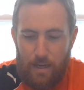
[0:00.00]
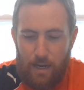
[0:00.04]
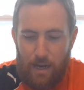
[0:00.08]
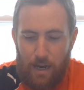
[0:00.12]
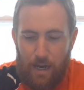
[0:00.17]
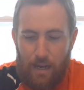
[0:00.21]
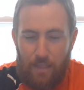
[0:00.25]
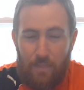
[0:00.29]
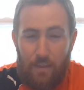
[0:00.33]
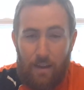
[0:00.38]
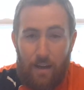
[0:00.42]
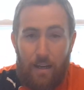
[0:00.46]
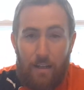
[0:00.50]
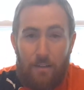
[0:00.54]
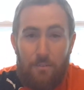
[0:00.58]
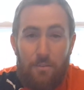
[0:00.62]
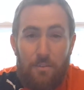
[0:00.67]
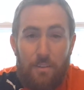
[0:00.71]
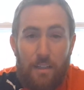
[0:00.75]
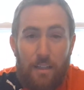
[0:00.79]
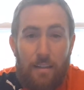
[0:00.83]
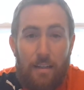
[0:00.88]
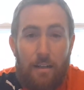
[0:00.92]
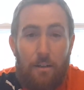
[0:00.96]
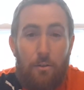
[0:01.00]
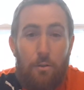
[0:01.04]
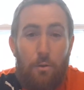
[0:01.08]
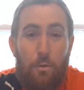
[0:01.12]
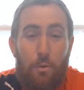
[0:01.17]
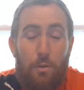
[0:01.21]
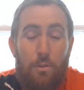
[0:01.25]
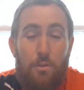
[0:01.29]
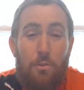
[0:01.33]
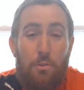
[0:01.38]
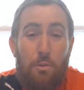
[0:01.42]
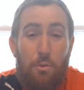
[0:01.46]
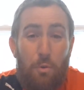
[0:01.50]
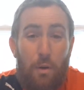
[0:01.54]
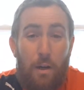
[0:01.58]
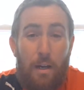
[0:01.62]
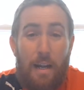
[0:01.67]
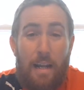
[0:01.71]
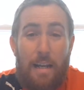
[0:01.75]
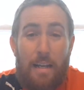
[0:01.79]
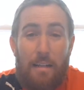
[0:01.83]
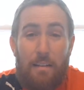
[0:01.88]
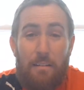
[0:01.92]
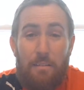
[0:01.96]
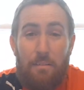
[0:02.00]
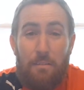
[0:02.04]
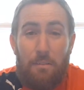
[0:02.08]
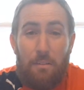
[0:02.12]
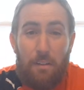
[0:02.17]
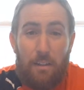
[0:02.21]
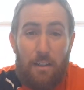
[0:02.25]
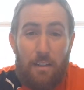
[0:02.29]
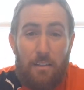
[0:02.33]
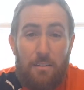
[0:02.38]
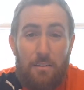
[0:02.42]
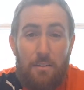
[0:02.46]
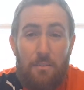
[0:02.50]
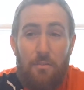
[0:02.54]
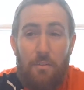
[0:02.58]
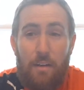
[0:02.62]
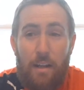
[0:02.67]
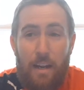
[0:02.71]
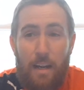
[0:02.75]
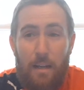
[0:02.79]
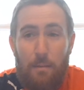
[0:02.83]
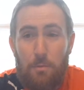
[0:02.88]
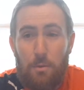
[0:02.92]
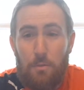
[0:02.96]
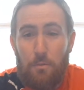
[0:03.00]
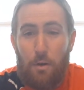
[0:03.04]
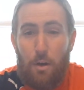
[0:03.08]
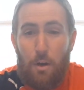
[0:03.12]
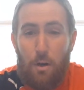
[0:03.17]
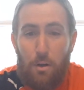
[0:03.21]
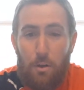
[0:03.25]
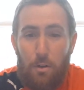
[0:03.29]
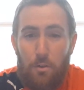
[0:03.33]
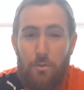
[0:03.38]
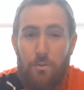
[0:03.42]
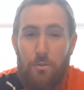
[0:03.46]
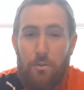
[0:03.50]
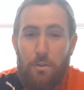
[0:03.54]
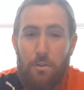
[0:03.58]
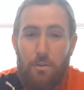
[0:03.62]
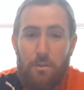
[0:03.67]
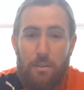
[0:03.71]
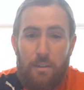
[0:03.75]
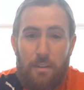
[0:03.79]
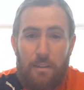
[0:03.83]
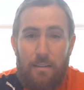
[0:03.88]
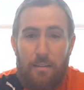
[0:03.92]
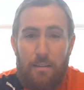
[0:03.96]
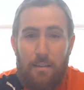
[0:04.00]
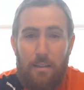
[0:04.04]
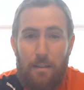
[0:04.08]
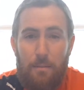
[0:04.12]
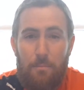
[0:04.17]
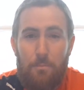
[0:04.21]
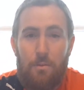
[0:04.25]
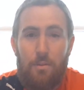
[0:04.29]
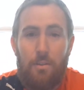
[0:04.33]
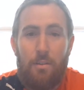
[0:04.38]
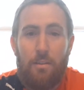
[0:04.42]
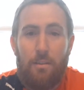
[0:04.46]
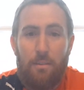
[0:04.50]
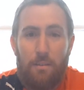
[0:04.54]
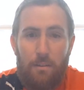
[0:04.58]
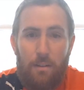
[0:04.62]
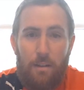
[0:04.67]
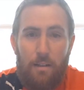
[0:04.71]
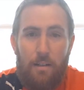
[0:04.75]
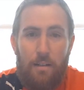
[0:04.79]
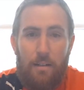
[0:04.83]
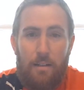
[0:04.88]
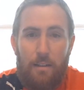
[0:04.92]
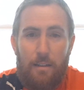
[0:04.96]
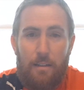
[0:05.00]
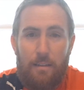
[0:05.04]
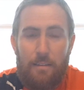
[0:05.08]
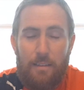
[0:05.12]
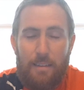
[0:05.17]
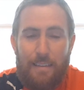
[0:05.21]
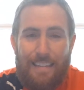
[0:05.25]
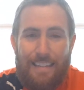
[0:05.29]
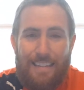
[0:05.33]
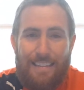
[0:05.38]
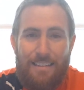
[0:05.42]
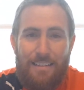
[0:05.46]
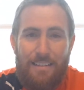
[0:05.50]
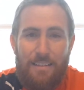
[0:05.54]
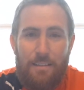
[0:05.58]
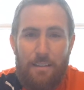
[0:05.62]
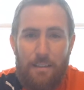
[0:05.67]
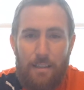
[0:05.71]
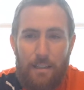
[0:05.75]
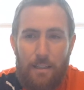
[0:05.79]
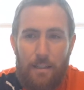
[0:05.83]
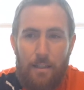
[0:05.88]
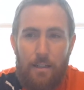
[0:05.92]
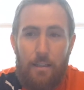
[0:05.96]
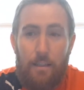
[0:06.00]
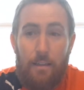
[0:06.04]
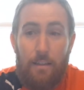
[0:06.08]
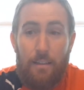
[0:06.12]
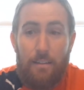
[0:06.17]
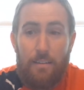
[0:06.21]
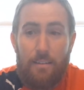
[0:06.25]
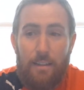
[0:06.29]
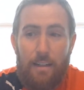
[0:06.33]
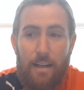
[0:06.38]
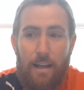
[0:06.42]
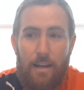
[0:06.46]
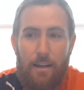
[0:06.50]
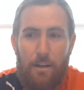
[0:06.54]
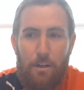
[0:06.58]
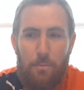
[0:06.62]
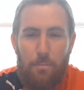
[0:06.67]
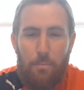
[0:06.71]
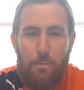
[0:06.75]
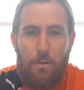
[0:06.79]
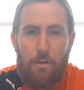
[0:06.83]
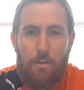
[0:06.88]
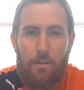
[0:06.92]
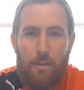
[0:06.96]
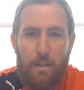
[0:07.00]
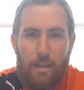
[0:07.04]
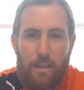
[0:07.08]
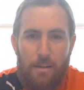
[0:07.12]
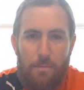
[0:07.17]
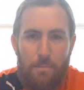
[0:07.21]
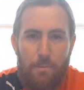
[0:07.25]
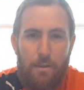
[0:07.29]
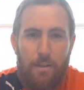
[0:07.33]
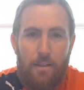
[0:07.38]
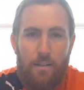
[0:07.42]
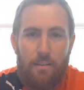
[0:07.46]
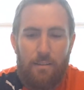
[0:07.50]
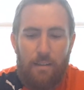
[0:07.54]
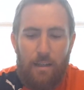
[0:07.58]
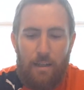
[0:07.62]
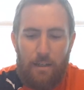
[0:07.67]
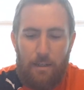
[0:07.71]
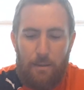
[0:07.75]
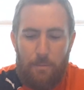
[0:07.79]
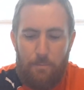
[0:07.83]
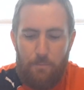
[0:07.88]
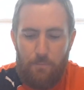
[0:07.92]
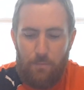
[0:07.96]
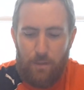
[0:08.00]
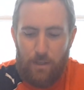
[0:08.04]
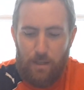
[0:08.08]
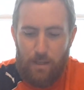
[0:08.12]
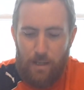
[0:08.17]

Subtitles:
And they have said they're going to create a list of names of all students that attempt to get illicit help on the AP exam.